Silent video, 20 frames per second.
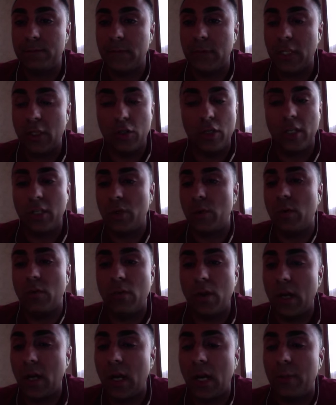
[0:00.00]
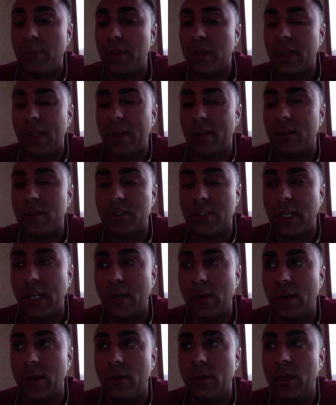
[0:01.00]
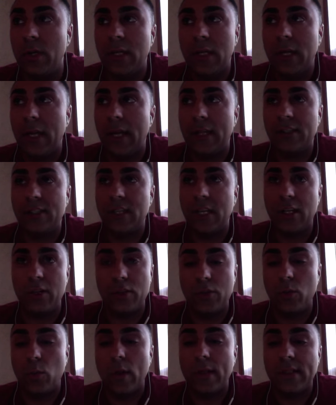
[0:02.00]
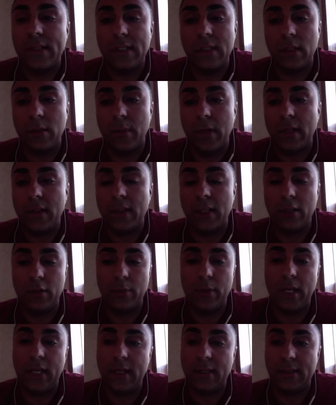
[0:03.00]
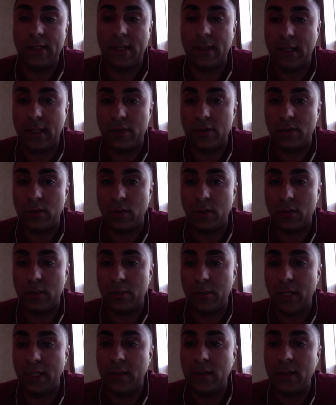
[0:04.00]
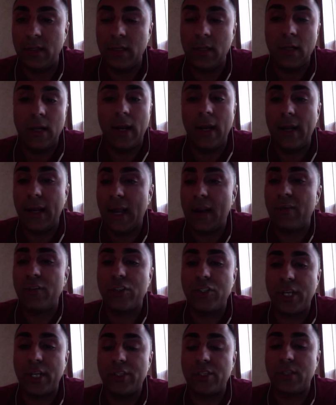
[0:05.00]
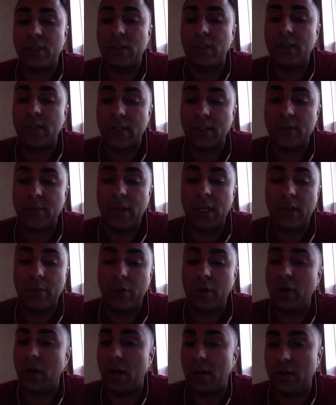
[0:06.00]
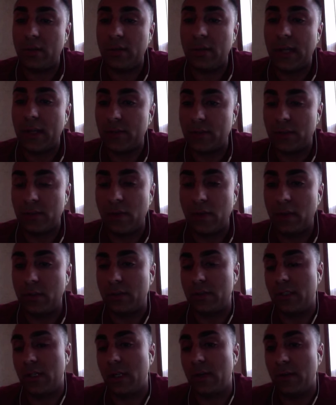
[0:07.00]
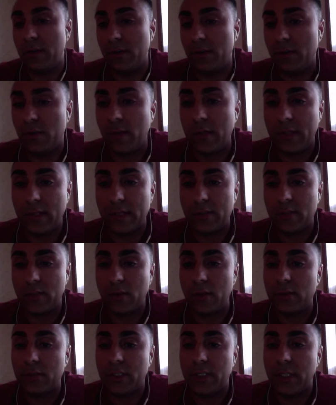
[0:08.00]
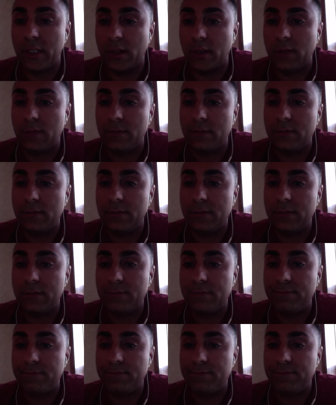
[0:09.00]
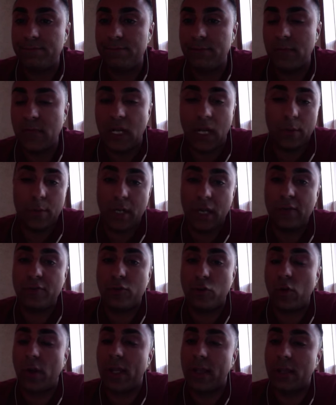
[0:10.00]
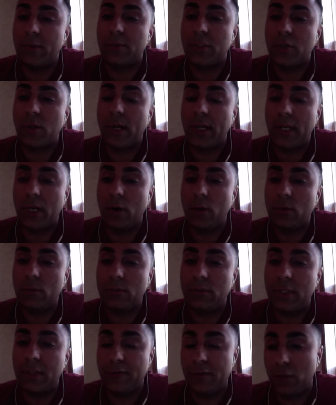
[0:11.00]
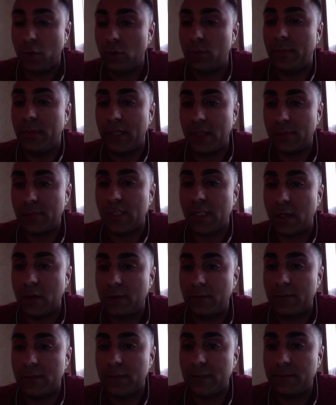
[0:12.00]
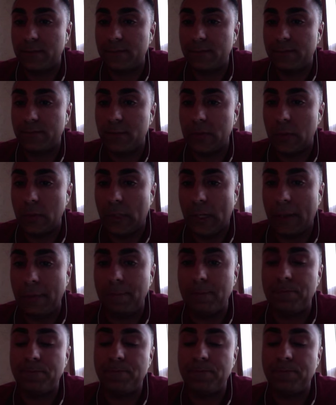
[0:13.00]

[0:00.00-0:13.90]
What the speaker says: You can do a hypothetical scenario and say you do one deal a month and you're making $10,000 a month. An average agent does make about $100,000 to $120,000 a year. I mean, I've trained them, so I know. They've told me themselves. Okay.